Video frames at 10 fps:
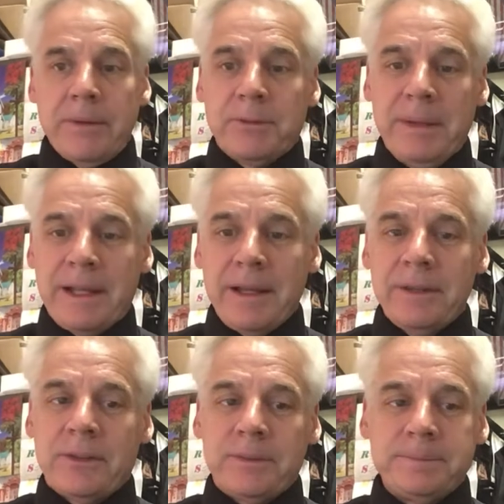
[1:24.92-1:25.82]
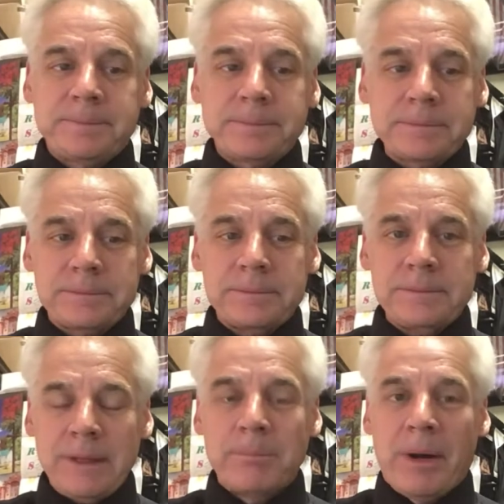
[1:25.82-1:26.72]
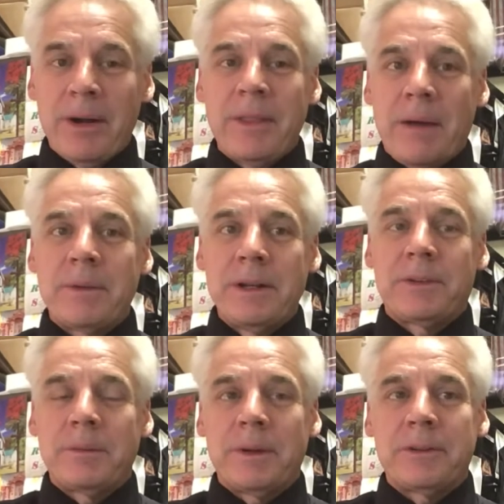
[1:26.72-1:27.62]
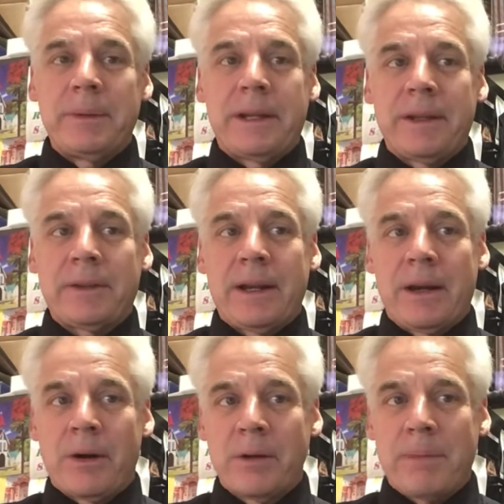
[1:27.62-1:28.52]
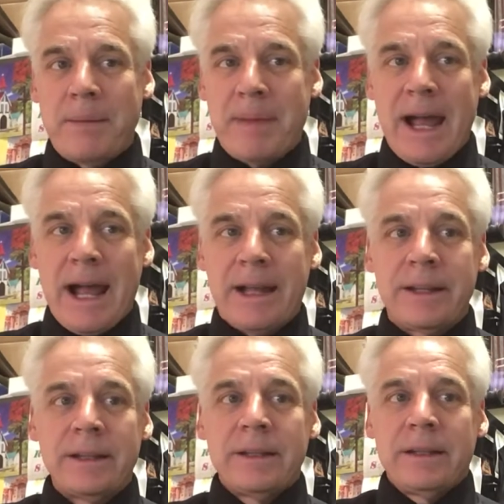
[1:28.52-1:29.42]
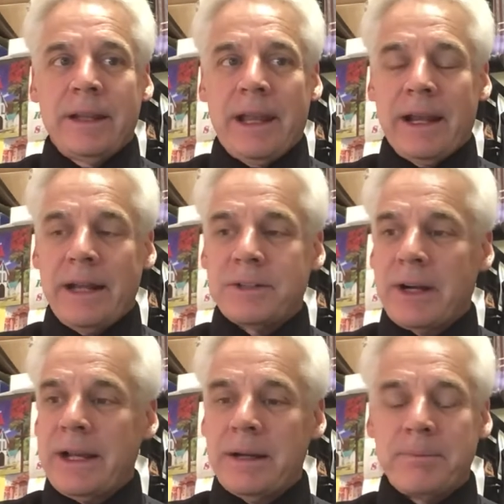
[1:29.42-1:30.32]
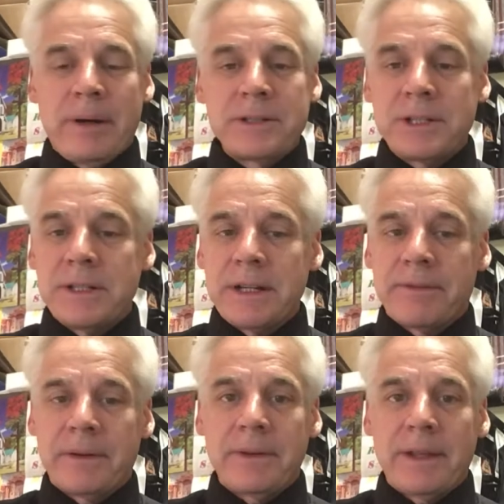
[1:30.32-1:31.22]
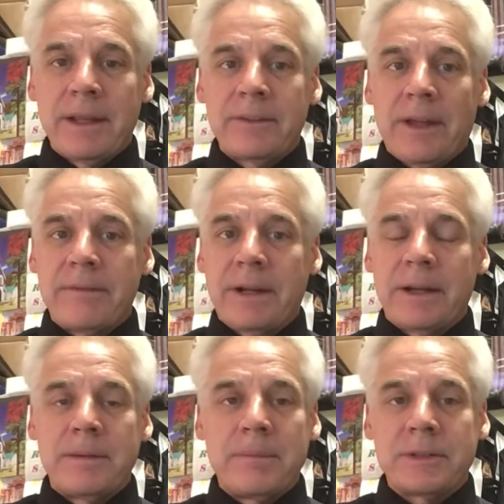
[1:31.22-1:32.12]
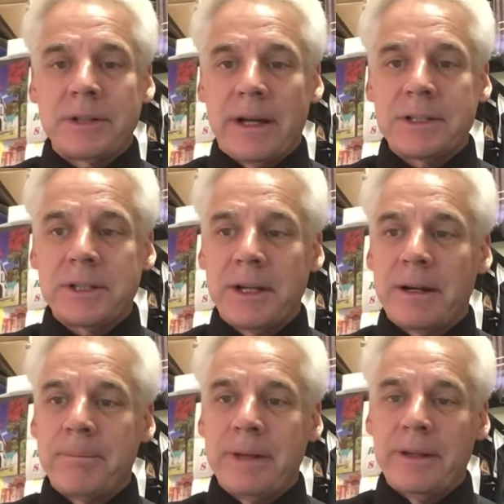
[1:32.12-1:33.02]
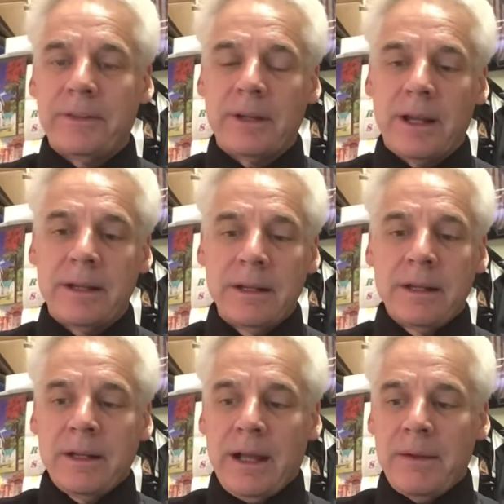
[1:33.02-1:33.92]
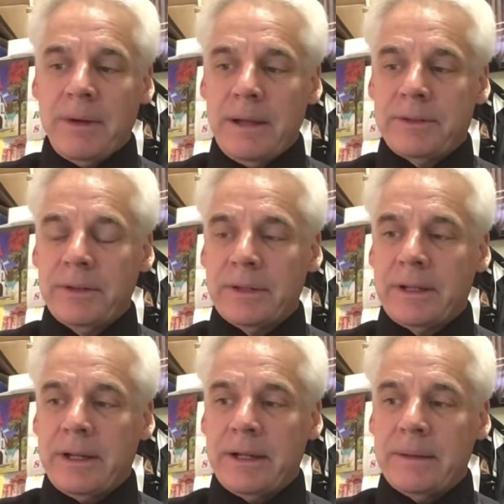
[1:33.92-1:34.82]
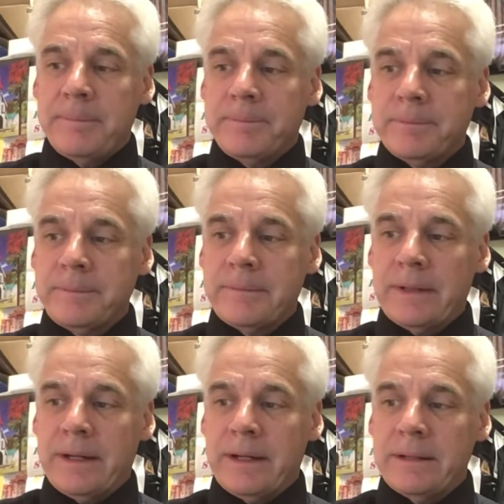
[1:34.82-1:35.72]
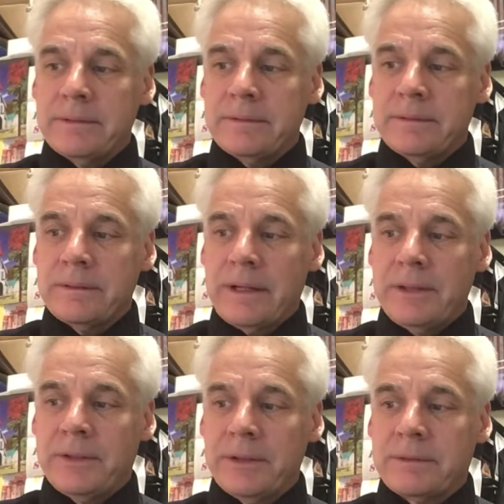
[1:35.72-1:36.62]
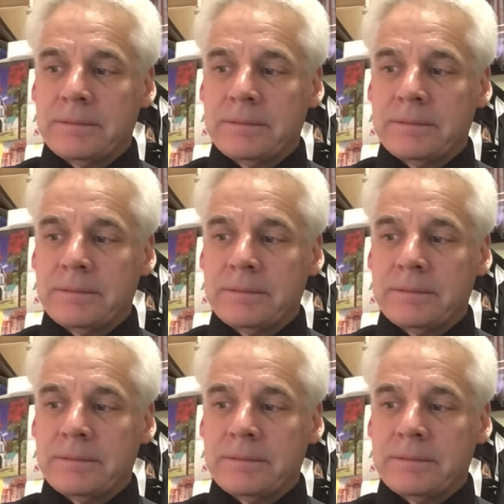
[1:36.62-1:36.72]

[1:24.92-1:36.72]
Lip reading: because part of that reason was because I hurt my back, and I tried a bunch of different things. I've gone to massage therapists, and I took uh, I took